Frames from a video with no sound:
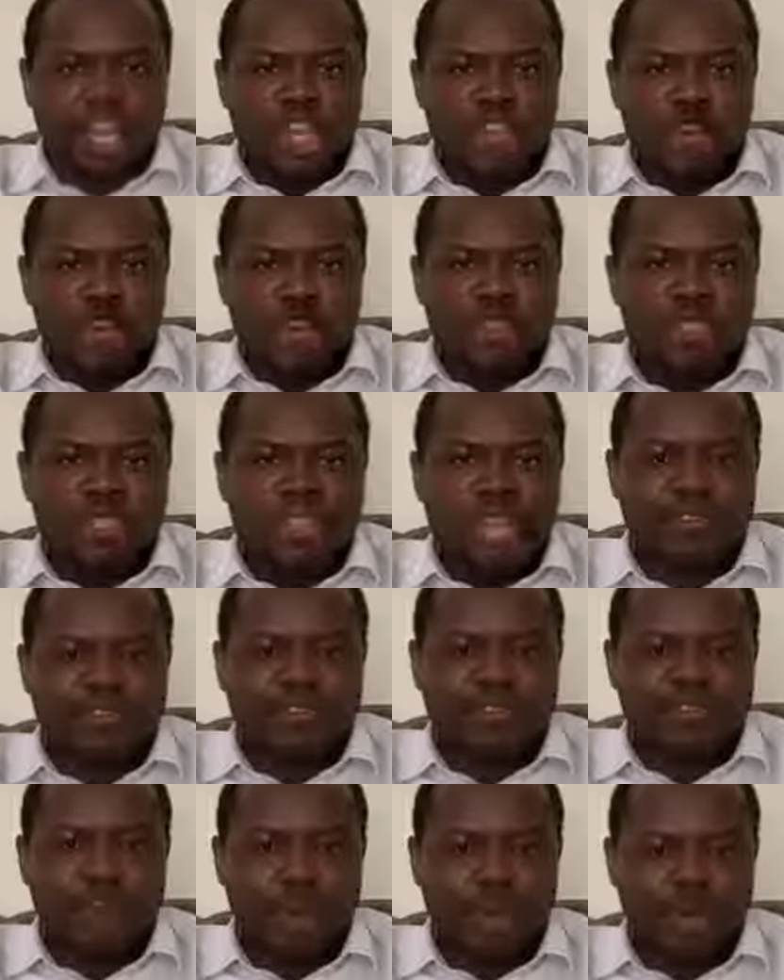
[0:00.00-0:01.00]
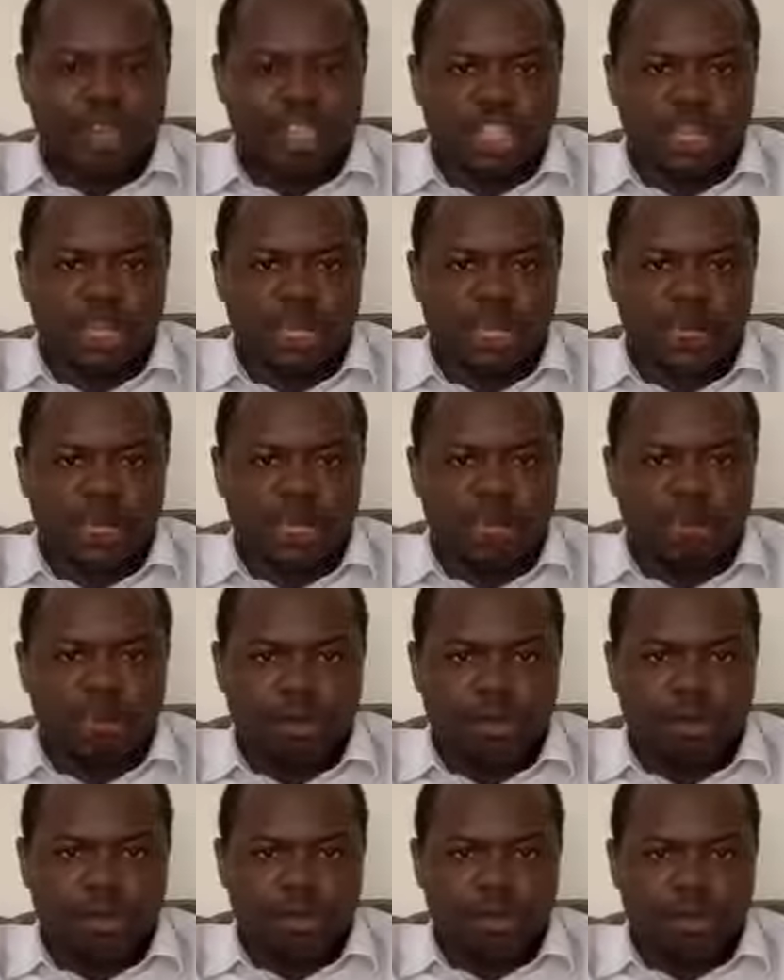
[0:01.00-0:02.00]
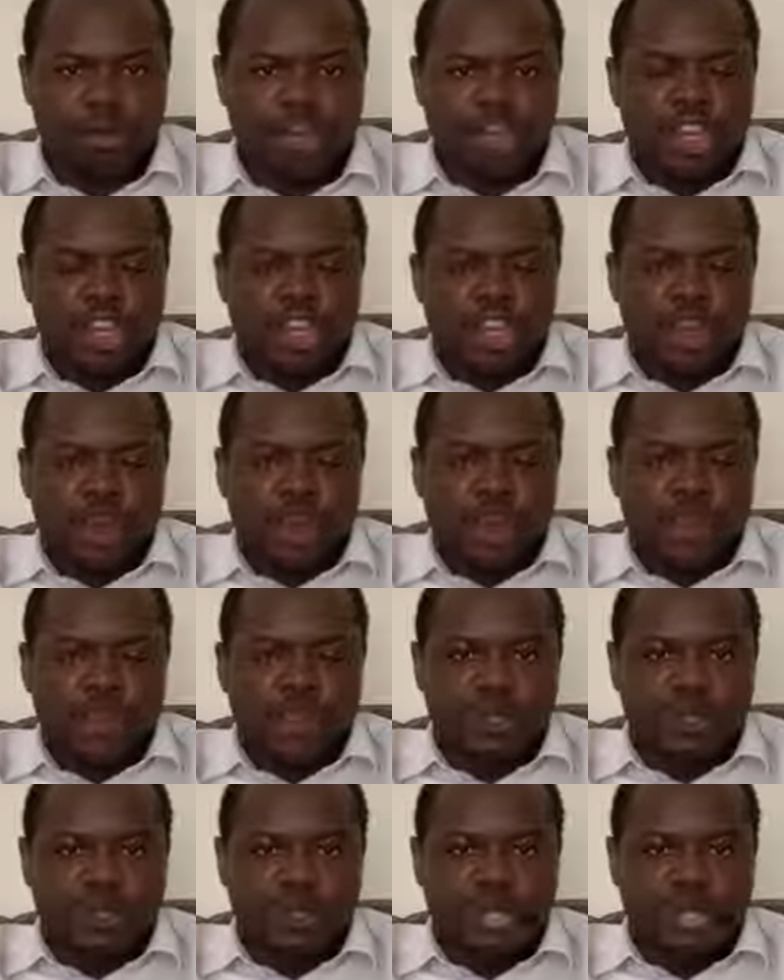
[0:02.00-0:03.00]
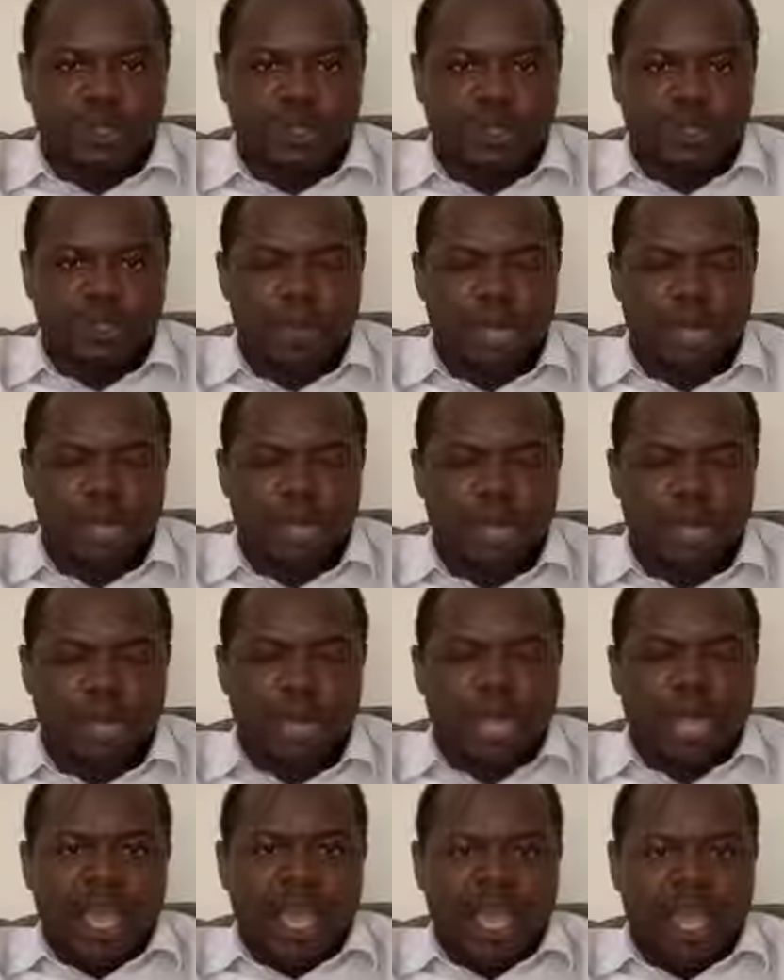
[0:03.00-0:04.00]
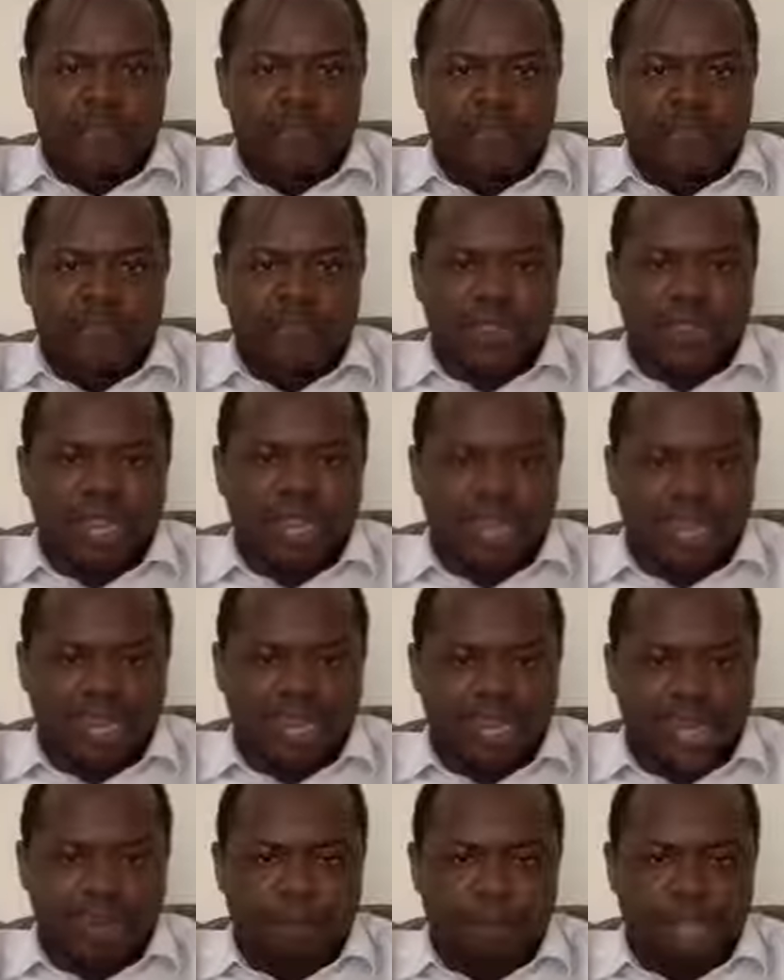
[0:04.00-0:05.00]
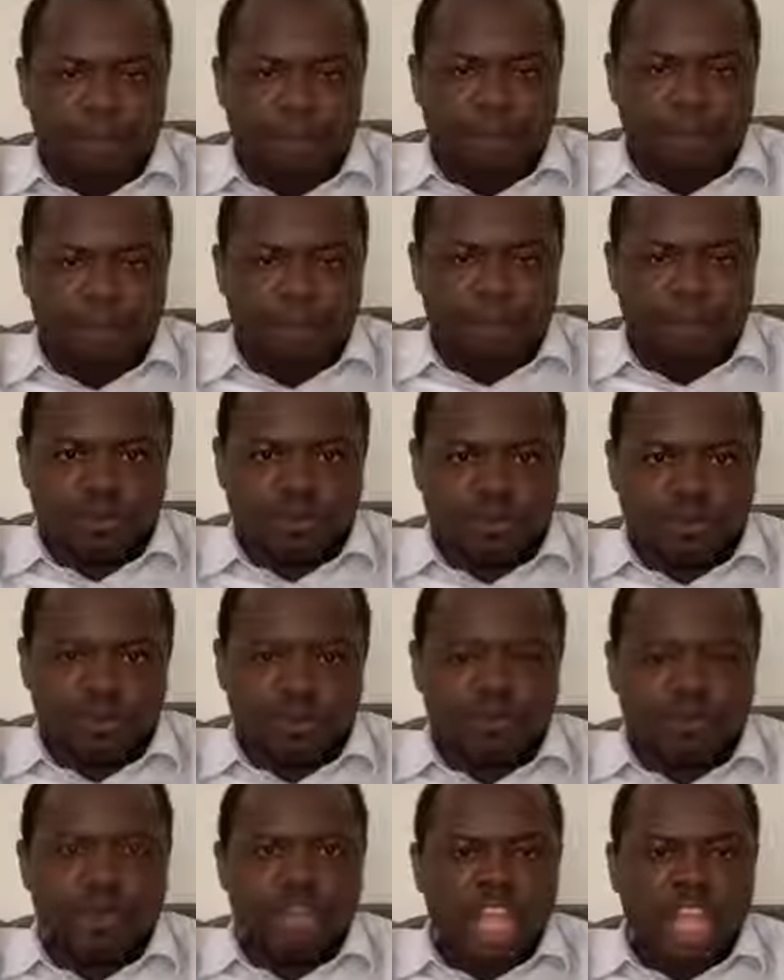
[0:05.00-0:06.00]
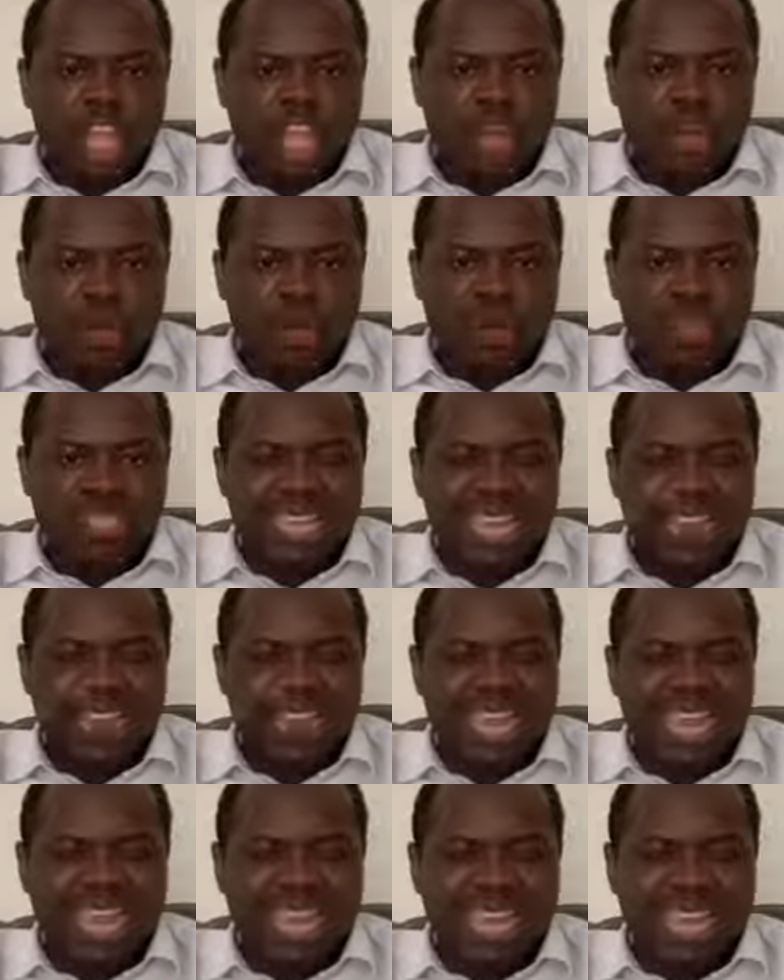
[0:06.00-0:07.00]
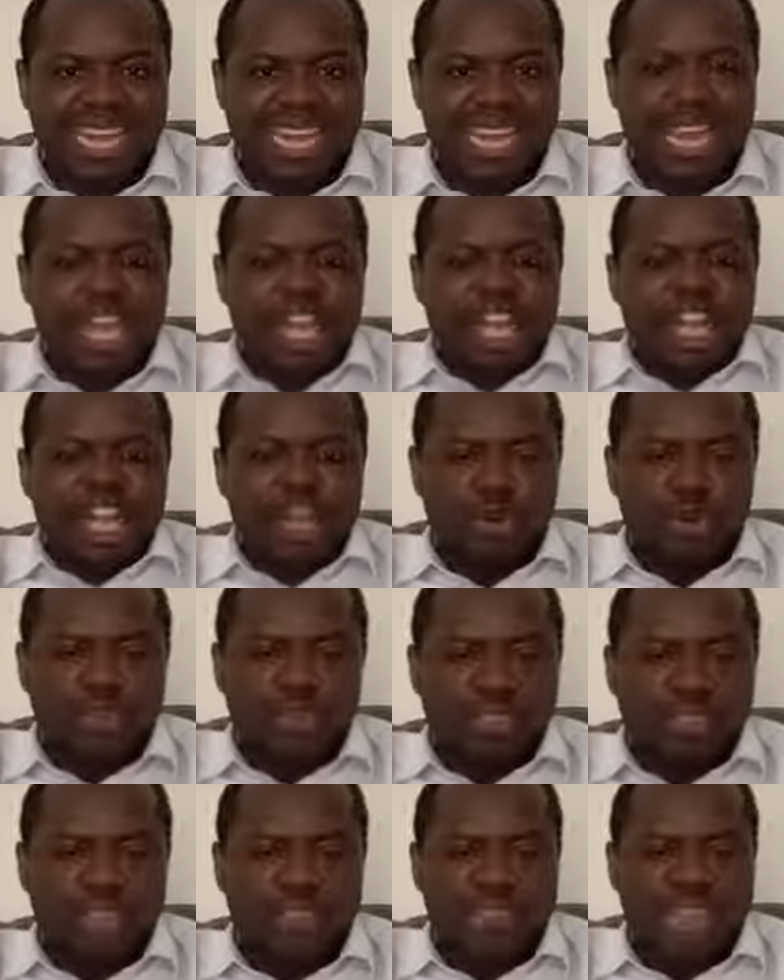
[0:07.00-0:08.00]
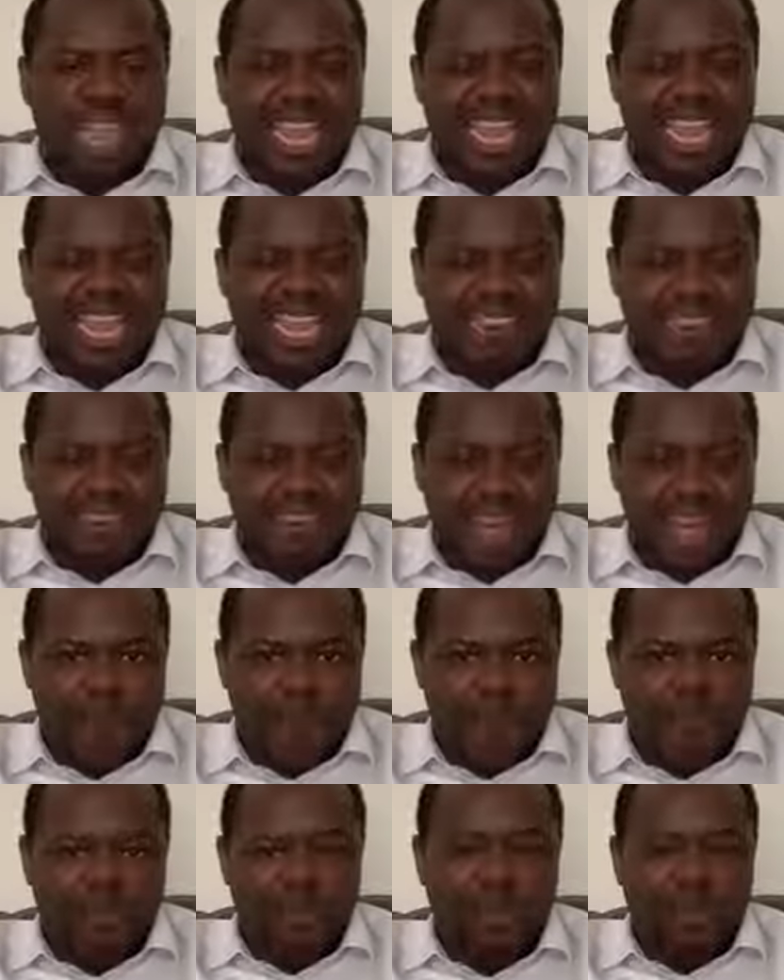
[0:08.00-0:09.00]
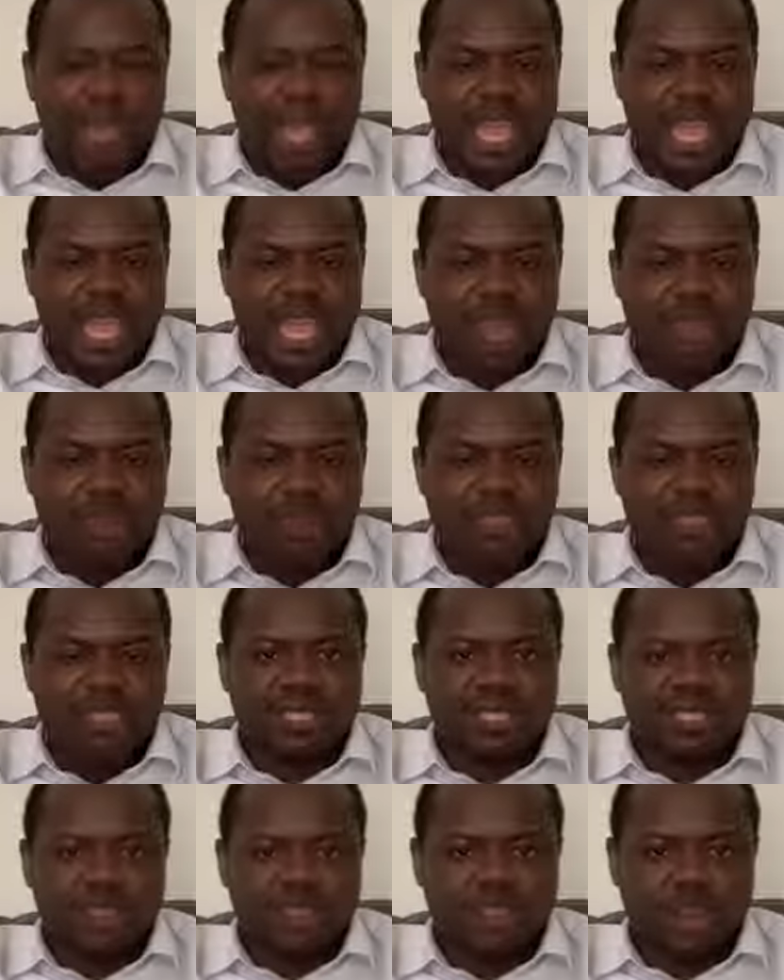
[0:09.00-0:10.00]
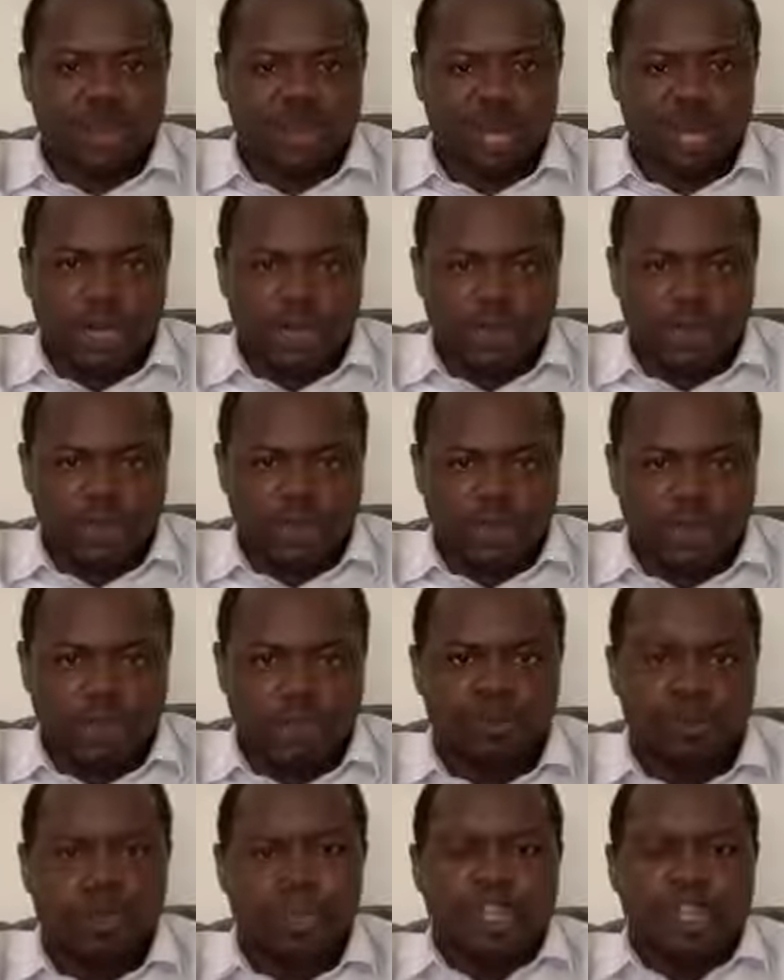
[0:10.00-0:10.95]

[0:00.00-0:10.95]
You don't have a soldier on the ground. You want to take the money and further kidnap people. You don't have any route to AK-47 on the ground.